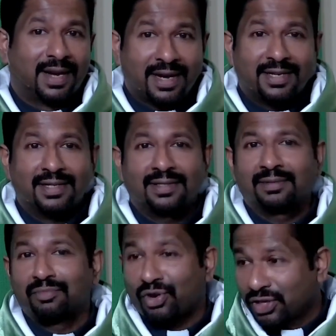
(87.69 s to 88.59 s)

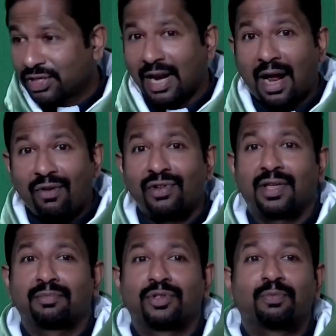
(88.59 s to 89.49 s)
Later, Moses
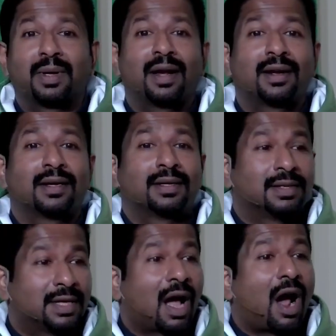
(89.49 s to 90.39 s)
allowed them to build
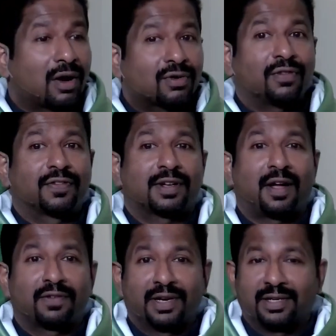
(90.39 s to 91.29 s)
the Ark of the
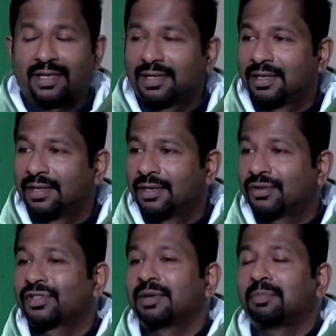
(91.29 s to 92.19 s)
Covenant
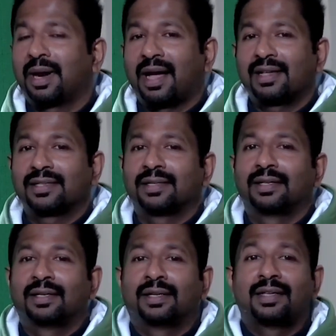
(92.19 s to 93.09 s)
to
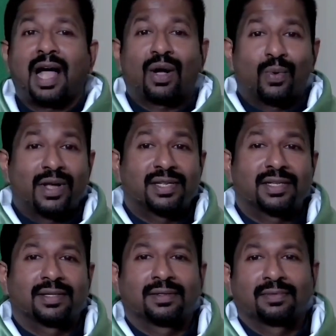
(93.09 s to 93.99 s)
symbolize
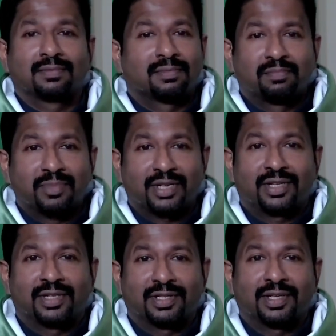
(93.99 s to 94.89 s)
Yahweh's
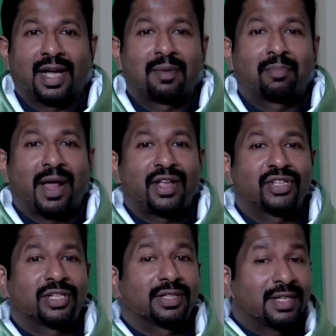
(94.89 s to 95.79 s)
presence and
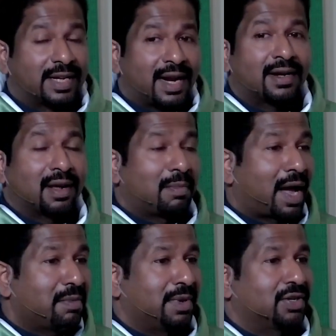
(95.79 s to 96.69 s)
placed the Ten
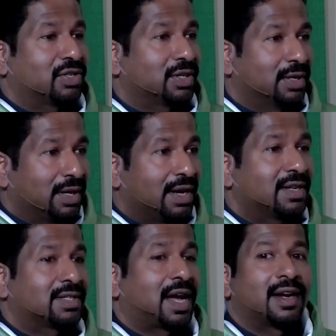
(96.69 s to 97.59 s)
Commandments
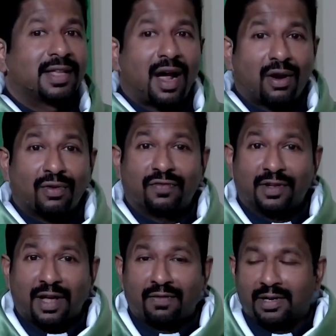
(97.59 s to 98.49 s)
inside the Ark of
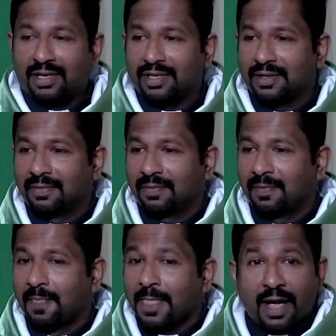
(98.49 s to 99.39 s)
the Covenant.
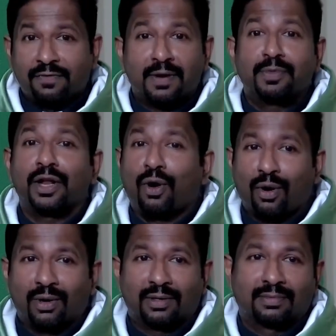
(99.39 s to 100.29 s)
And from then
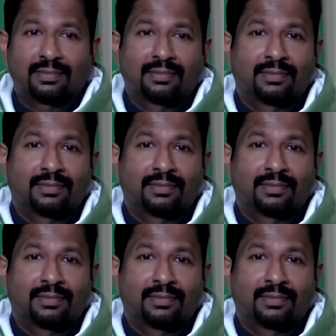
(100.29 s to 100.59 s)
on,